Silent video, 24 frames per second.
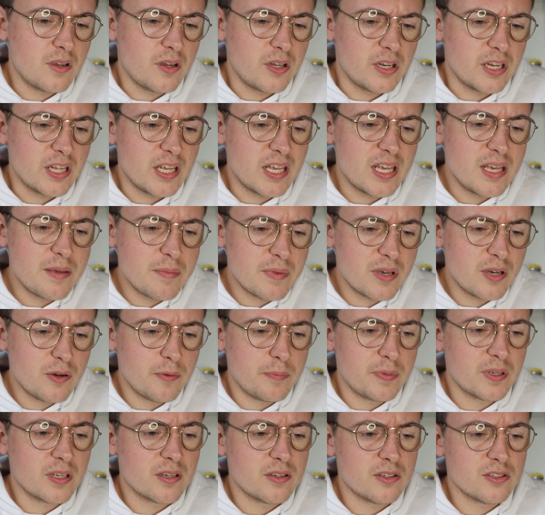an
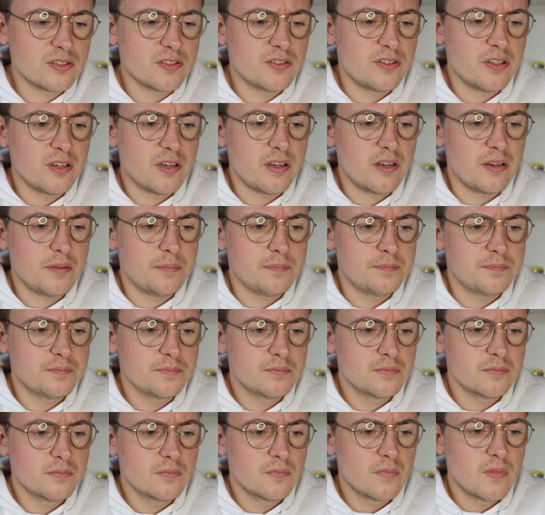email because the
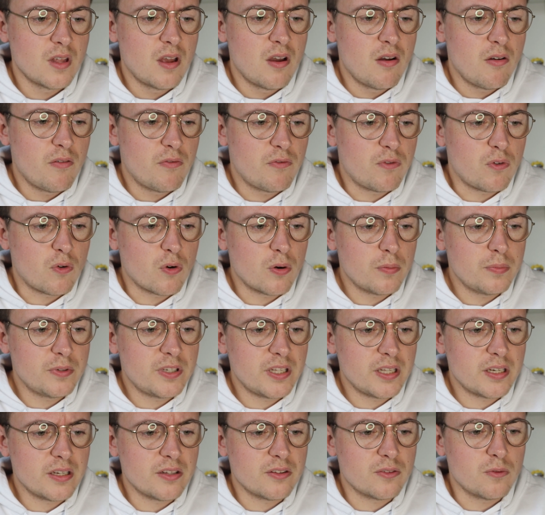form
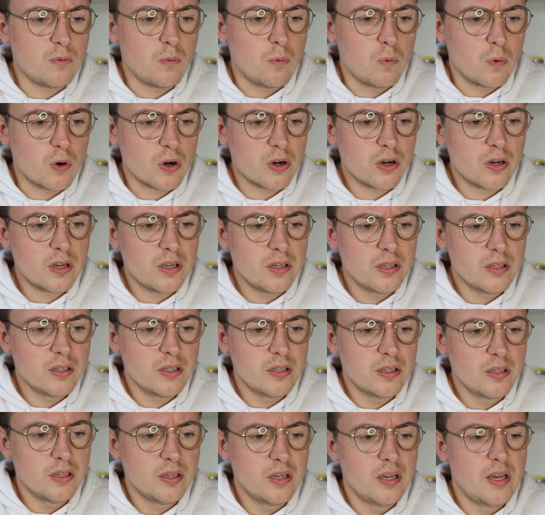didn't work,
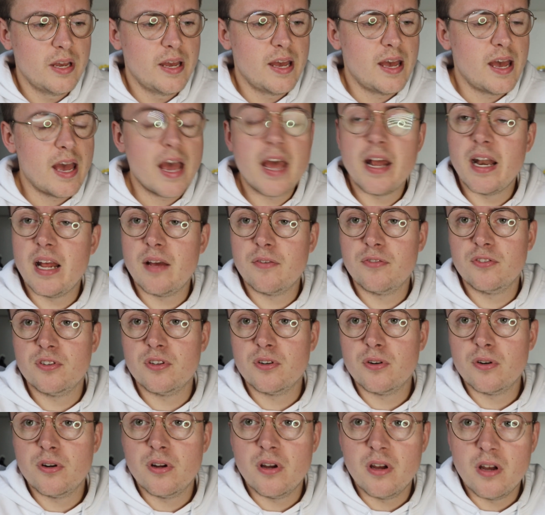and
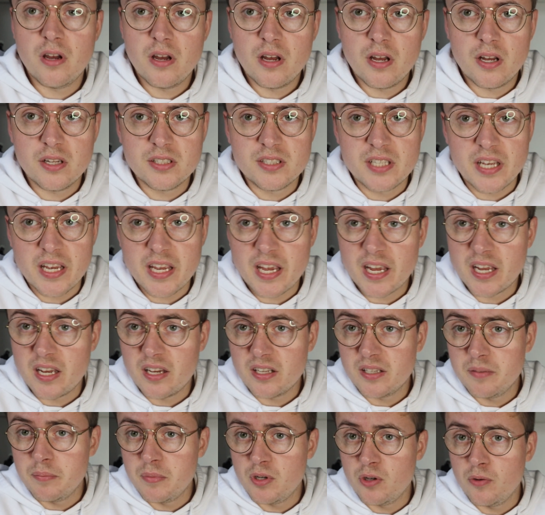after a day I
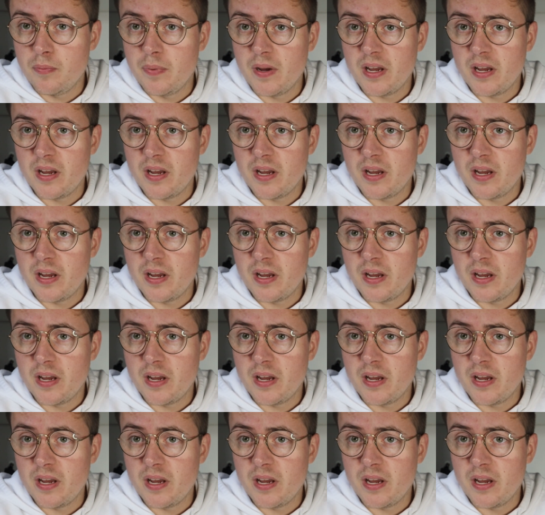got a mail